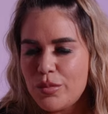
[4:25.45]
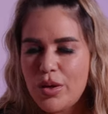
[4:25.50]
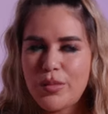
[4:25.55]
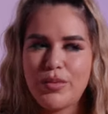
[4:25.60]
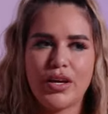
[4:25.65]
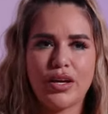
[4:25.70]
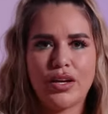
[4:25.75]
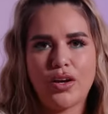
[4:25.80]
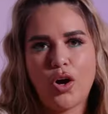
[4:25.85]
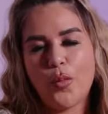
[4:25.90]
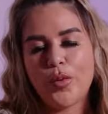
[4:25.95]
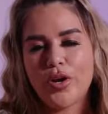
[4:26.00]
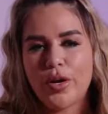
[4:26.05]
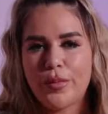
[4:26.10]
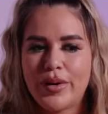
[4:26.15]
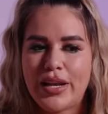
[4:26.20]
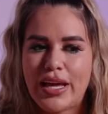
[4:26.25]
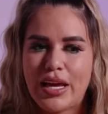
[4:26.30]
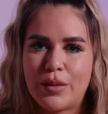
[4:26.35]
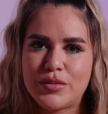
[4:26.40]
Maybe open up
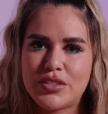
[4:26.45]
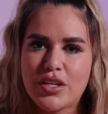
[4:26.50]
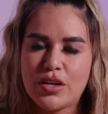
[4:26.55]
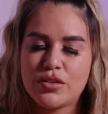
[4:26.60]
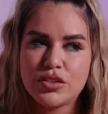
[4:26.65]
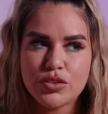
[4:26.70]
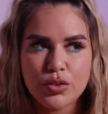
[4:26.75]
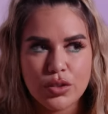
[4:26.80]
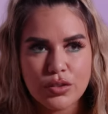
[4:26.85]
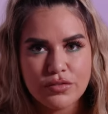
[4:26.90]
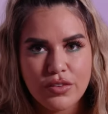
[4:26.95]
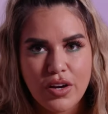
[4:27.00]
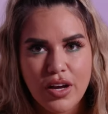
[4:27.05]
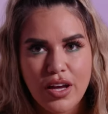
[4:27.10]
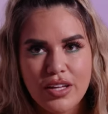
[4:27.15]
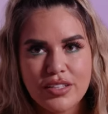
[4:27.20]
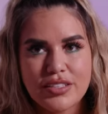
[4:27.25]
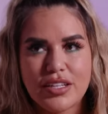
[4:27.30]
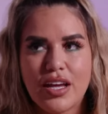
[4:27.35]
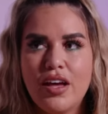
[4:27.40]
an Amazon
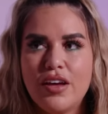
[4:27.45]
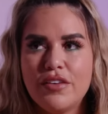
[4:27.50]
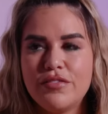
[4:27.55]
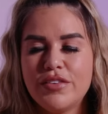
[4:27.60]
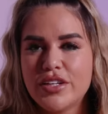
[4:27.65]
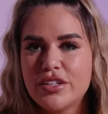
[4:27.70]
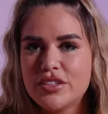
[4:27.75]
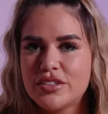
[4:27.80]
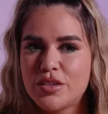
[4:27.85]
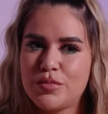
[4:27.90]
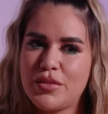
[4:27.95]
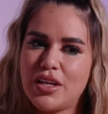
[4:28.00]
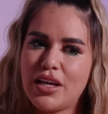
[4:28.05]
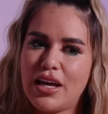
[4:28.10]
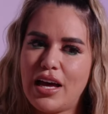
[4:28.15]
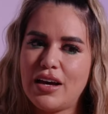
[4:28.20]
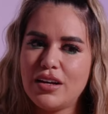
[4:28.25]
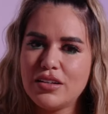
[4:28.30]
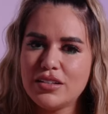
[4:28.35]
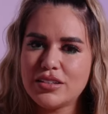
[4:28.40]
storefront, figure something
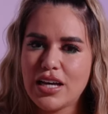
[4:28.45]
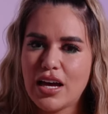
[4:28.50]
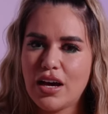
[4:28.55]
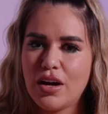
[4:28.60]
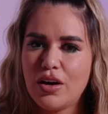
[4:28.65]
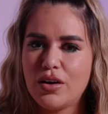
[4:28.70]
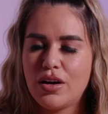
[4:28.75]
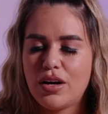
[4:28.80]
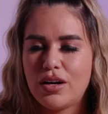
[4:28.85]
else out.